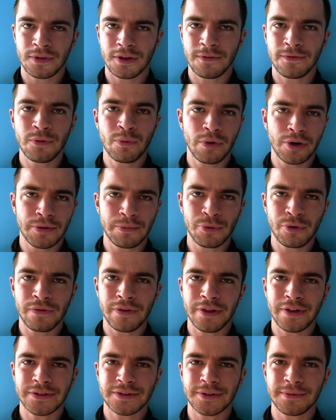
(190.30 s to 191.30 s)
If you want a movie
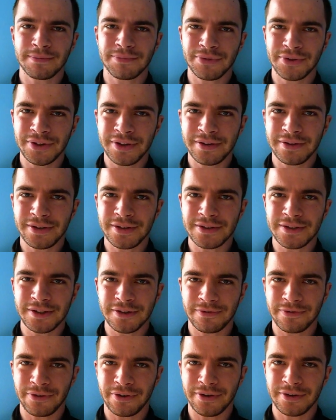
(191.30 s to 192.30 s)
that's completely
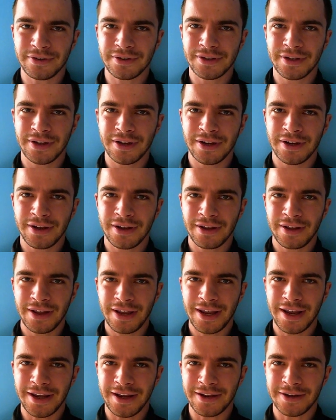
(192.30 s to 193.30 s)
different
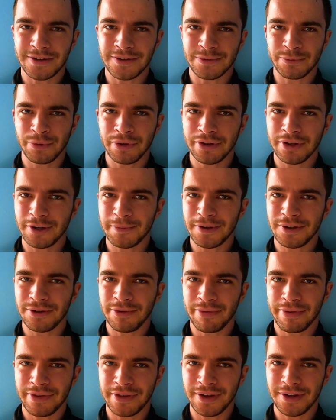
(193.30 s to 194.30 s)
and is really going to make
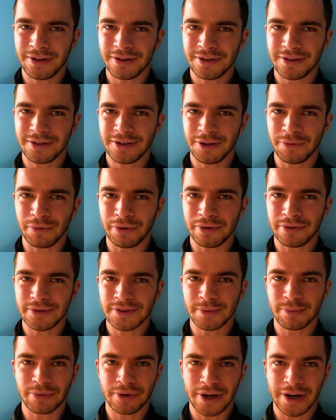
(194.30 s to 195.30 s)
you think and really
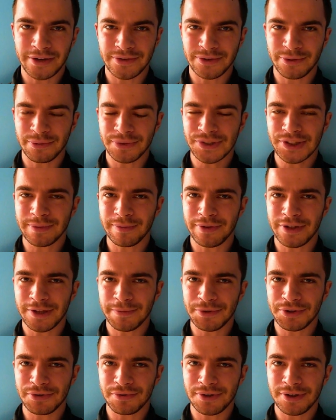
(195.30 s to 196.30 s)
surprise you with some of the
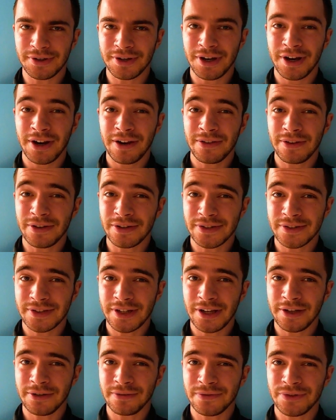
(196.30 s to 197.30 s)
imagery, then A
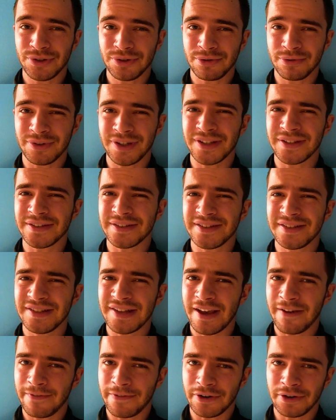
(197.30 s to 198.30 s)
Snake of June is
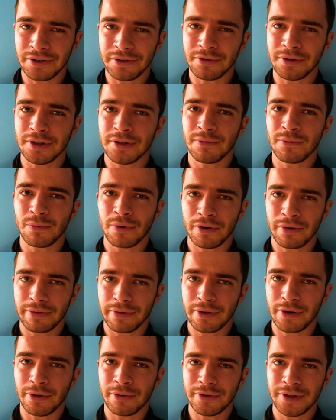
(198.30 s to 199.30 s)
definitely
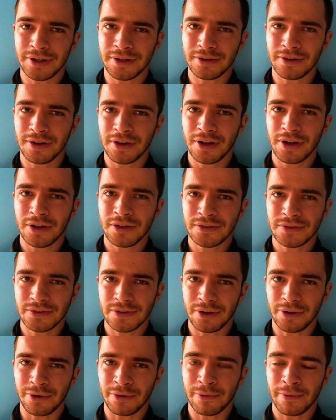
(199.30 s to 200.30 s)
worth owning.
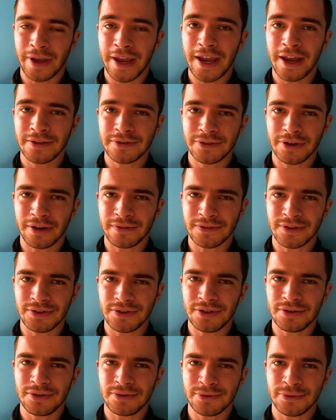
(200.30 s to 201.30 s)
So hats off to
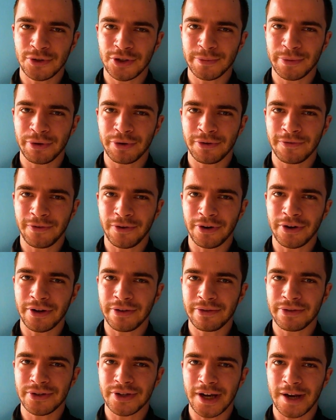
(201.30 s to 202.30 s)
Shinya Tsukamoto for
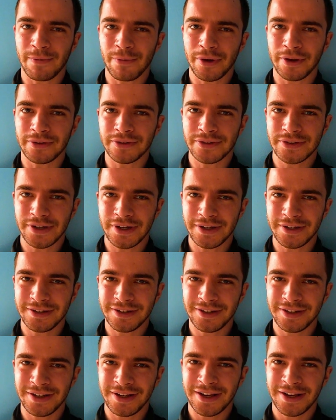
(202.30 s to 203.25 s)
another job well done,